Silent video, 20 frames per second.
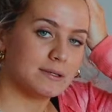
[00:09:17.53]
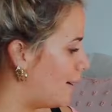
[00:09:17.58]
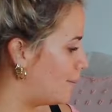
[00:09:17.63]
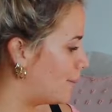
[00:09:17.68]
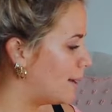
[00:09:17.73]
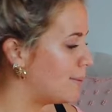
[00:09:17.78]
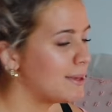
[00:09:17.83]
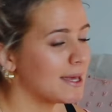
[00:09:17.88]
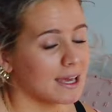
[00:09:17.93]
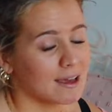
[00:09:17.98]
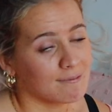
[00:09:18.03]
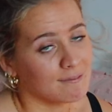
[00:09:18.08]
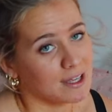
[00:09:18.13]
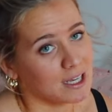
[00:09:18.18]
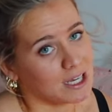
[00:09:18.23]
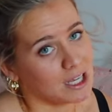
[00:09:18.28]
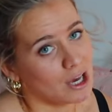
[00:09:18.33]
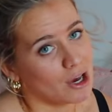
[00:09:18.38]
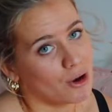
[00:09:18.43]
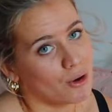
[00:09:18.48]
I might make a
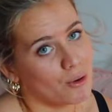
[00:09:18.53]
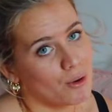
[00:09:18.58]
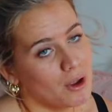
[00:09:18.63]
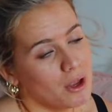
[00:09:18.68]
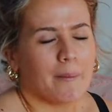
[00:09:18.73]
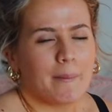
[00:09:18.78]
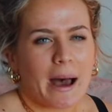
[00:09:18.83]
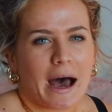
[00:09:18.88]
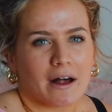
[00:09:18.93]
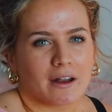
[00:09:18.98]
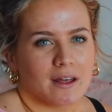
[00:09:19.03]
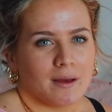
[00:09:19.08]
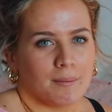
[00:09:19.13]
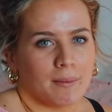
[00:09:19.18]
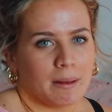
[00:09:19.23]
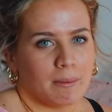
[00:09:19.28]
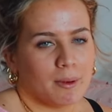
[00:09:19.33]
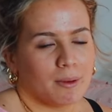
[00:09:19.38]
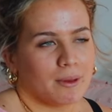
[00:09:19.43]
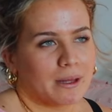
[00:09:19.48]
video about it.
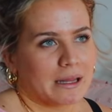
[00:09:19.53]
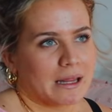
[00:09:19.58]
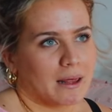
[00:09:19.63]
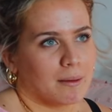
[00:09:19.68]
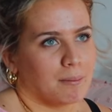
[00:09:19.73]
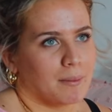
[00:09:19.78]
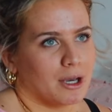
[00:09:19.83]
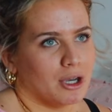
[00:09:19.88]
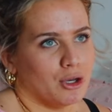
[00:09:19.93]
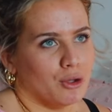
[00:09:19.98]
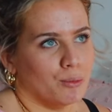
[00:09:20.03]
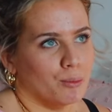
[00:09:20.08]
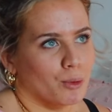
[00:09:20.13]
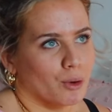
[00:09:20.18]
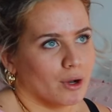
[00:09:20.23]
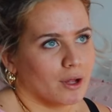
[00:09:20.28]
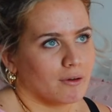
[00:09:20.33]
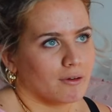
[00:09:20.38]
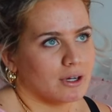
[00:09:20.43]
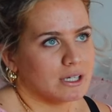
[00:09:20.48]
Maybe with like my new
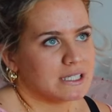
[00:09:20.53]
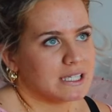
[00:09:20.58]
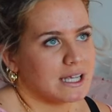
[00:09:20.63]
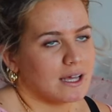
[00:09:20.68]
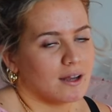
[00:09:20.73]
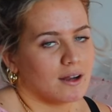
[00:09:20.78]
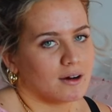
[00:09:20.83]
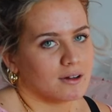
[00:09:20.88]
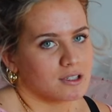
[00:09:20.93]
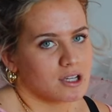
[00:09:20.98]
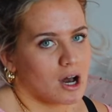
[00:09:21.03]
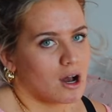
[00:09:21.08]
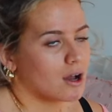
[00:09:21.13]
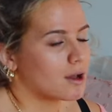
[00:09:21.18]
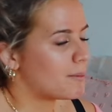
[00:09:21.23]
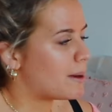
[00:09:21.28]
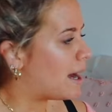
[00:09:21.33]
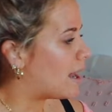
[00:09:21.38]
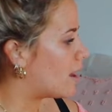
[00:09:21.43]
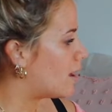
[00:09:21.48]
morning routine, I'll talk
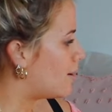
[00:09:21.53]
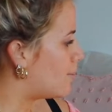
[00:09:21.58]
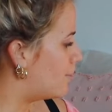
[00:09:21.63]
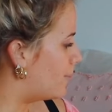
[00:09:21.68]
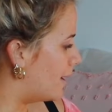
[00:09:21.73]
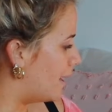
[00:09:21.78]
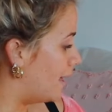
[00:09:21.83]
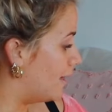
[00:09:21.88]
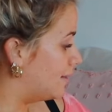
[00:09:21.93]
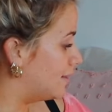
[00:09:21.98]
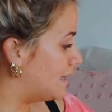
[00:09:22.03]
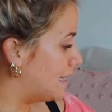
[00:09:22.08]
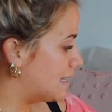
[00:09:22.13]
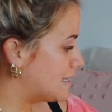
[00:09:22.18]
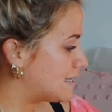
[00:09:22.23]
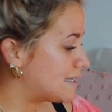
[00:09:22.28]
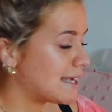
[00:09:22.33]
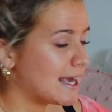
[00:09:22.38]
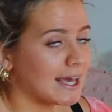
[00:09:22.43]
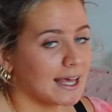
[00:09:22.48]
about it, but
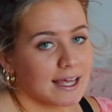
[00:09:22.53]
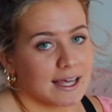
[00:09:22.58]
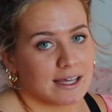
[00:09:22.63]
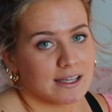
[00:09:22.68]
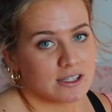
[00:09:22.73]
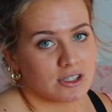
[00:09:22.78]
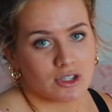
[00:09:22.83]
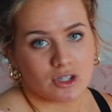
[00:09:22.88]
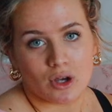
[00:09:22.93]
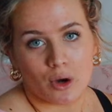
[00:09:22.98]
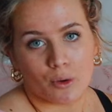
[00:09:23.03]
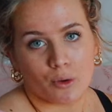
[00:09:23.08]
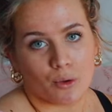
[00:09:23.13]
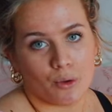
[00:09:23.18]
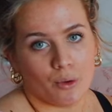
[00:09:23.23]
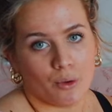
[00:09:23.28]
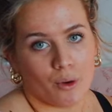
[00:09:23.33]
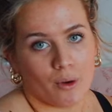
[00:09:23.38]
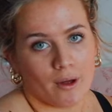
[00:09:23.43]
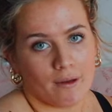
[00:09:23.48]
this thing is so
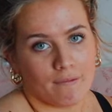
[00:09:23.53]
cool.